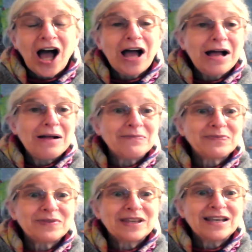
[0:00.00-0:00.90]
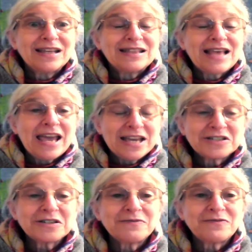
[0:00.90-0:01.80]
Um, the
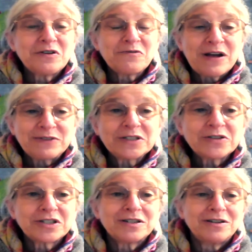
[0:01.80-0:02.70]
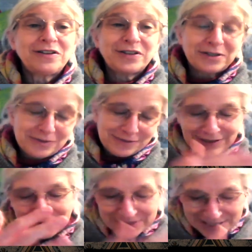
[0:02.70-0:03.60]
Haitian Revolution, although
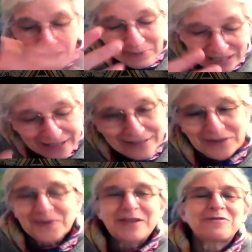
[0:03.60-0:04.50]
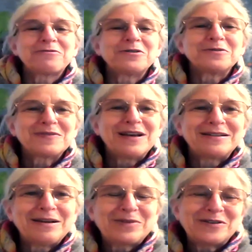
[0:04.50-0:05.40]
you know it's complicated, it went through a
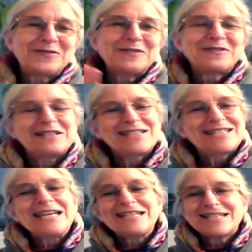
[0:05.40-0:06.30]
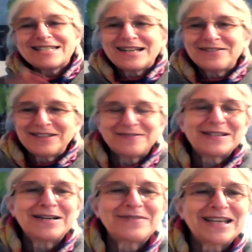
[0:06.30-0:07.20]
number of different stages, and I don't have
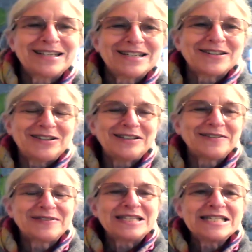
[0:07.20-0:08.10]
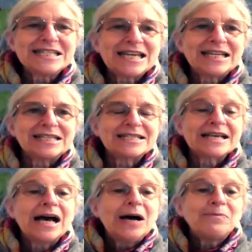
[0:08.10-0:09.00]
time to get into all of the details,
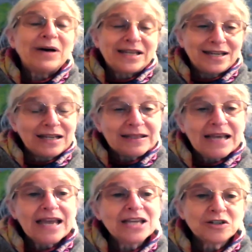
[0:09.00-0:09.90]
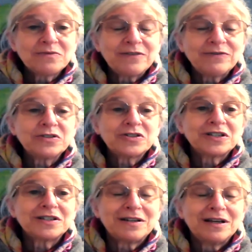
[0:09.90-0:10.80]
but the Haitian
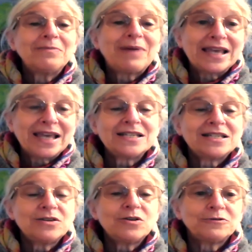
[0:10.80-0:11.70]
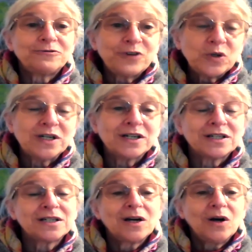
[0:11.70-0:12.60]
Revolution by eighteen oh
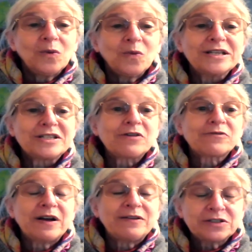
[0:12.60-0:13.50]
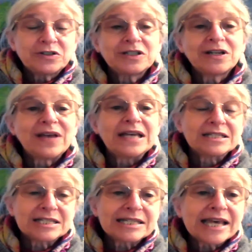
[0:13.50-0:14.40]
four was a revolution of
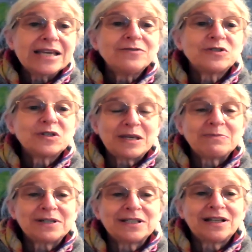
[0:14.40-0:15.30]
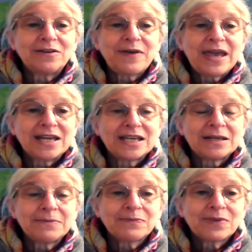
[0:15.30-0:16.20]
enslaved people of
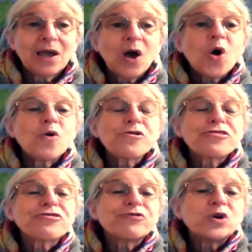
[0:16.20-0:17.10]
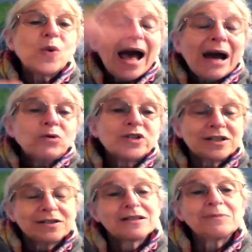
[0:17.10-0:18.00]
Haiti who threw out
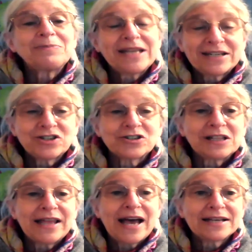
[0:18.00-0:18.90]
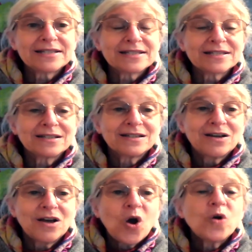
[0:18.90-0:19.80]
the planter class,
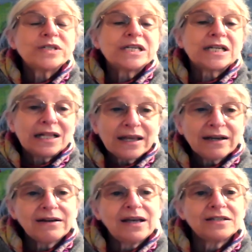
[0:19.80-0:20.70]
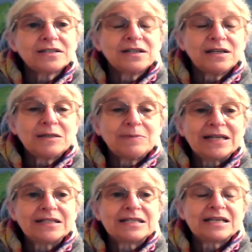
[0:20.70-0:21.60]
who declared Haitian
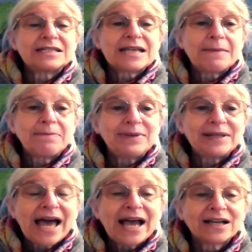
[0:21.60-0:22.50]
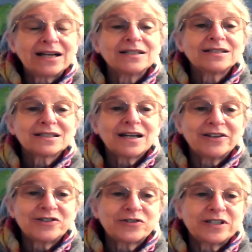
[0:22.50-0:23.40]
independence as a Black
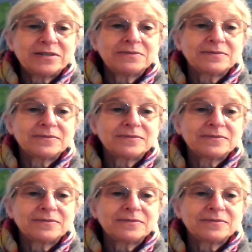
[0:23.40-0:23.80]
country.